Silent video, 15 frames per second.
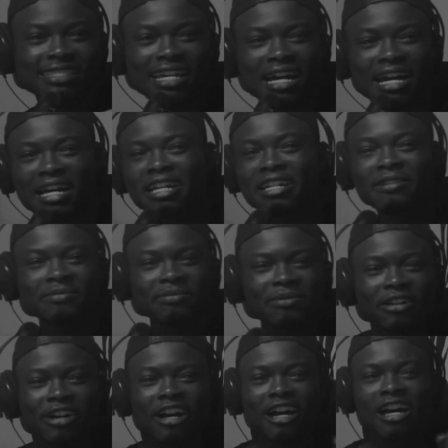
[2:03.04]
type.
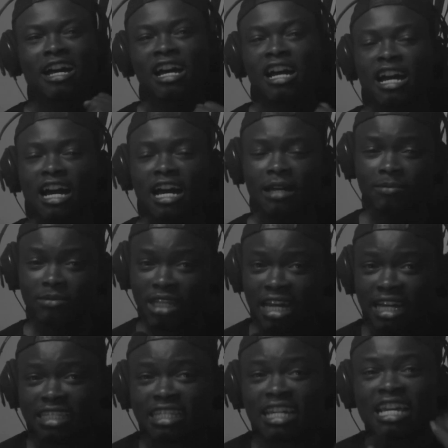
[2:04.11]
I'm um,
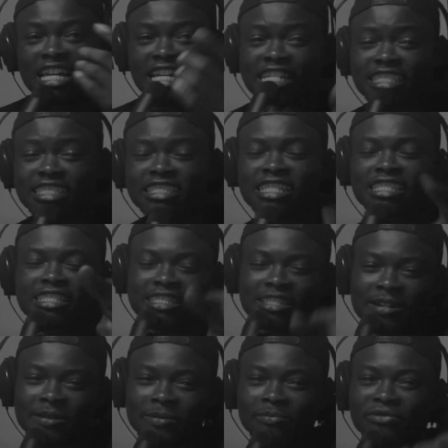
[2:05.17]
that. Is there
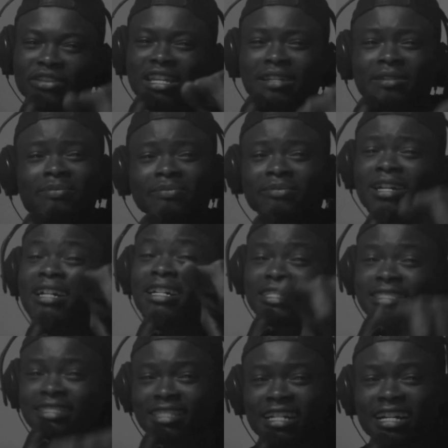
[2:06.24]
something
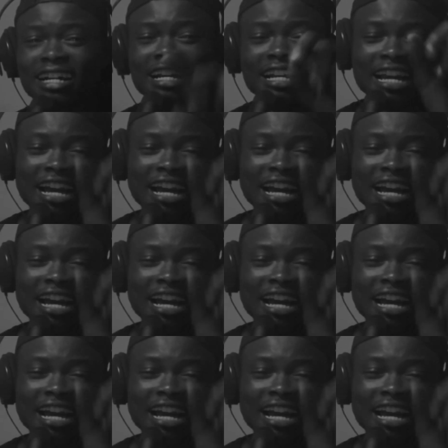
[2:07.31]
better,